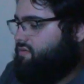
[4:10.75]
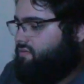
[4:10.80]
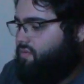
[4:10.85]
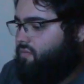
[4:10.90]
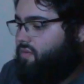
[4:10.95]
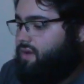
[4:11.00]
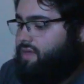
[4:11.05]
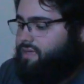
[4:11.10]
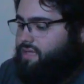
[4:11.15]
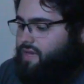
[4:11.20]
the
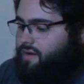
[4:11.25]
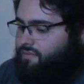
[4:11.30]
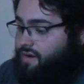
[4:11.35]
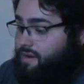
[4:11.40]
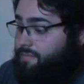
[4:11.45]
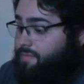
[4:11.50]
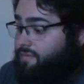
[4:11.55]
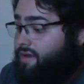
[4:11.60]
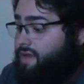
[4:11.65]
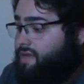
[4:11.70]
one that
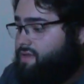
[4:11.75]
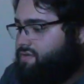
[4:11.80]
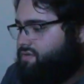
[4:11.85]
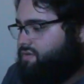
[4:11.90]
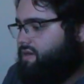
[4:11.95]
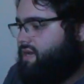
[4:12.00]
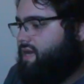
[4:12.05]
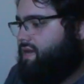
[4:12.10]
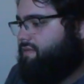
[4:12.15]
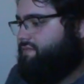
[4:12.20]
Robbie Reyes
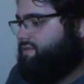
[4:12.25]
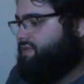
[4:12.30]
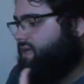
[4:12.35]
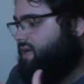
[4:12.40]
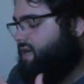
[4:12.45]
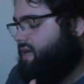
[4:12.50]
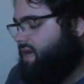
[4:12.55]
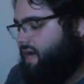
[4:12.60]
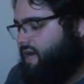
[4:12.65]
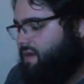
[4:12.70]
drives,
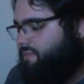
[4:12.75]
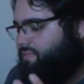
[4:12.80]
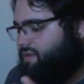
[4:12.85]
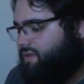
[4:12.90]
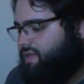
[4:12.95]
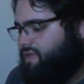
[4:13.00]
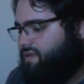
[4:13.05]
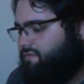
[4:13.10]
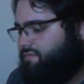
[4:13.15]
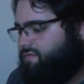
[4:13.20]
I
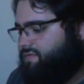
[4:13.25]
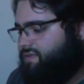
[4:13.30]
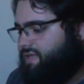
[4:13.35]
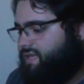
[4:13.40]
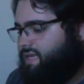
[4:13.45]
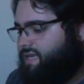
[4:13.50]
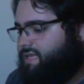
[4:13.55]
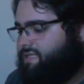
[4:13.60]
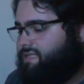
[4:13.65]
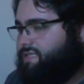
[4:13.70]
believe
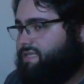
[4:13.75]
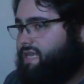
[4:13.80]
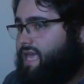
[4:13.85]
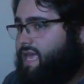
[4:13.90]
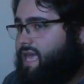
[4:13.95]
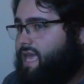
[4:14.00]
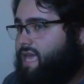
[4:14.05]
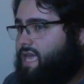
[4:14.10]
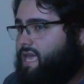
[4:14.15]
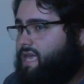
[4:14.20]
it's
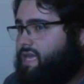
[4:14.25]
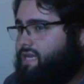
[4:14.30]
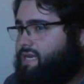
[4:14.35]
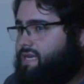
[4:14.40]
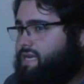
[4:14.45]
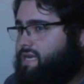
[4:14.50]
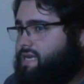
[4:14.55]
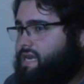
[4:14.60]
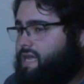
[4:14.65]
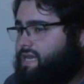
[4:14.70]
a
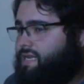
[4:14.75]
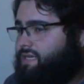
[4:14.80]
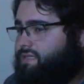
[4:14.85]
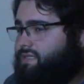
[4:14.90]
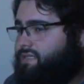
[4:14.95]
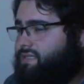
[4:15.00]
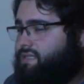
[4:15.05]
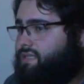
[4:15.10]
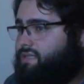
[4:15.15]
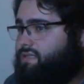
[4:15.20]

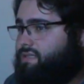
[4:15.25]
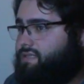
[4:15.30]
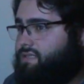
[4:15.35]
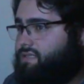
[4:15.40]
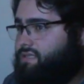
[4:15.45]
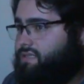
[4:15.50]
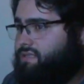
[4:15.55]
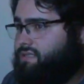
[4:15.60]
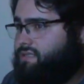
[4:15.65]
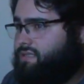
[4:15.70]

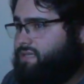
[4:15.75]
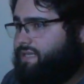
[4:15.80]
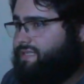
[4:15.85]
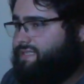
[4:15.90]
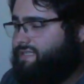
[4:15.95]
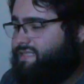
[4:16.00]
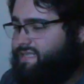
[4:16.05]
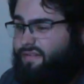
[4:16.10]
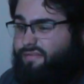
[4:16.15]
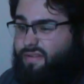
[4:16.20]

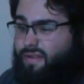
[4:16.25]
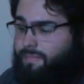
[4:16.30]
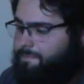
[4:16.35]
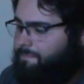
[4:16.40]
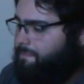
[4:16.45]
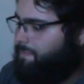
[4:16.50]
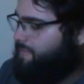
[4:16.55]
1967.